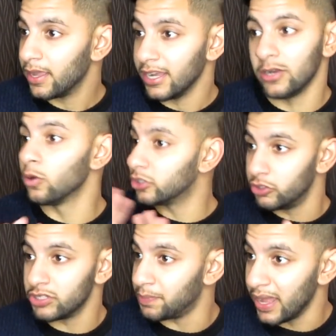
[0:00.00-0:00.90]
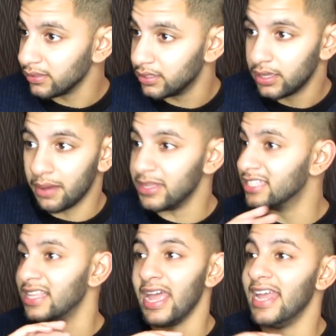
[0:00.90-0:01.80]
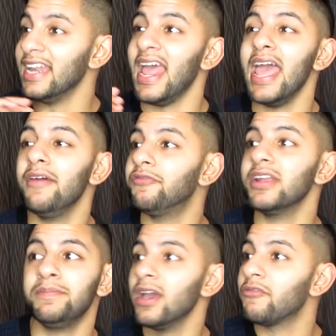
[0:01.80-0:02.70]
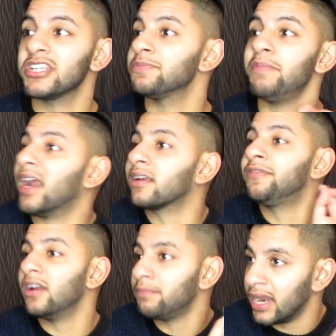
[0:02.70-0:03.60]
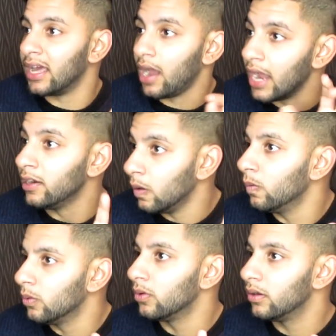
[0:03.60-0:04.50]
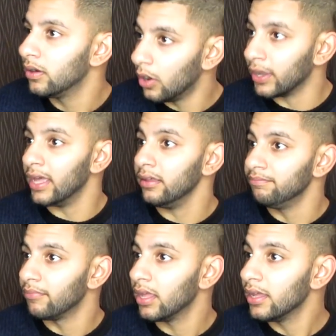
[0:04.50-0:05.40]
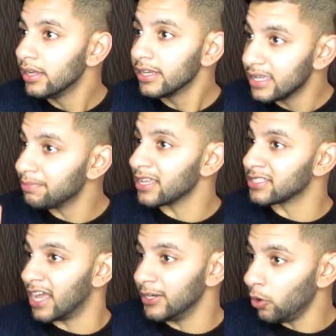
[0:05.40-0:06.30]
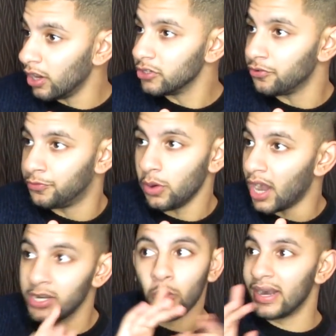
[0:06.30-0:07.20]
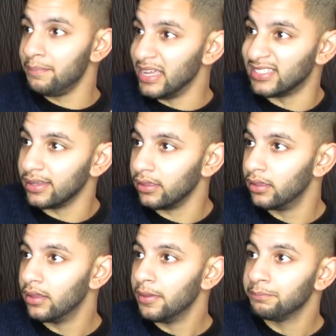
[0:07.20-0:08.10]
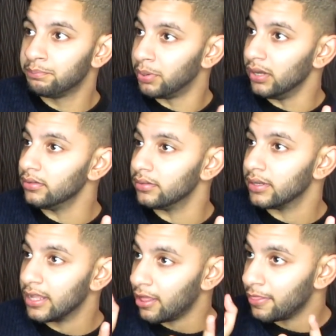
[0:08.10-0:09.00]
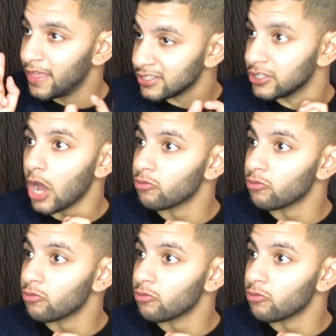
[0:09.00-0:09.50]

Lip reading: In all due respect, I mean this in every bit of respectful manner I know, okay? Keep that sandal on your foot. I don't want a beating, but that's not